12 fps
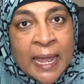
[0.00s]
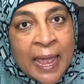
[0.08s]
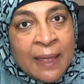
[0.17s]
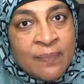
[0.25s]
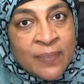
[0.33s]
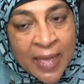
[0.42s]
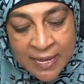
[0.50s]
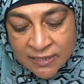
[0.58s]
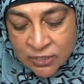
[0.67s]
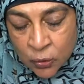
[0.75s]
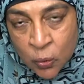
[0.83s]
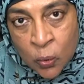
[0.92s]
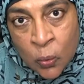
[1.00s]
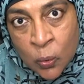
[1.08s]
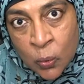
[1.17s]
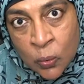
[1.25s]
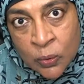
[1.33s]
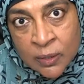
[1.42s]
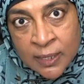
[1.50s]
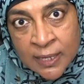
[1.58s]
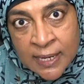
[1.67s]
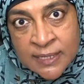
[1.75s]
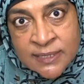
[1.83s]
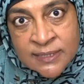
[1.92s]
And that whole
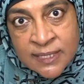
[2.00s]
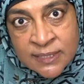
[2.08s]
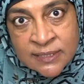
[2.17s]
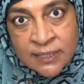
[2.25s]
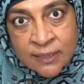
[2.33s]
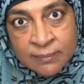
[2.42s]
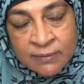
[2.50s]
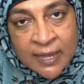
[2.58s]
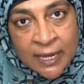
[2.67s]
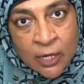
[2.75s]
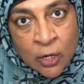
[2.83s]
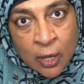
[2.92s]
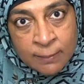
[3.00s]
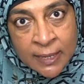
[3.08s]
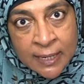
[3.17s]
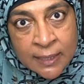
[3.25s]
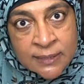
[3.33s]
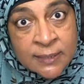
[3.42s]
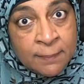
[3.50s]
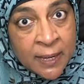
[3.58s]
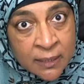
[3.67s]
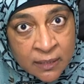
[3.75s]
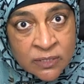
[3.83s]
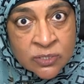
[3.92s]
system of economic
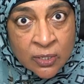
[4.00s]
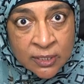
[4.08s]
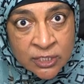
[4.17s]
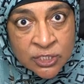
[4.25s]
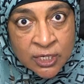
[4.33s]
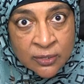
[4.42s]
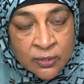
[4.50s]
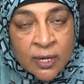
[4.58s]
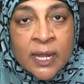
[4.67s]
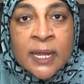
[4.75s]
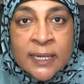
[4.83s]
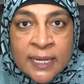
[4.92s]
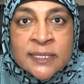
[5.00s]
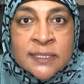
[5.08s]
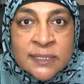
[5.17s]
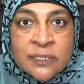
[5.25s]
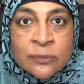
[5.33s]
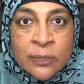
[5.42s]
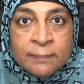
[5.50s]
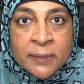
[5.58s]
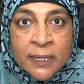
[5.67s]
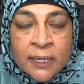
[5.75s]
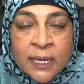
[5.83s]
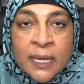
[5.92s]
dependence on each other gets
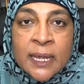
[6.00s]
disrupted.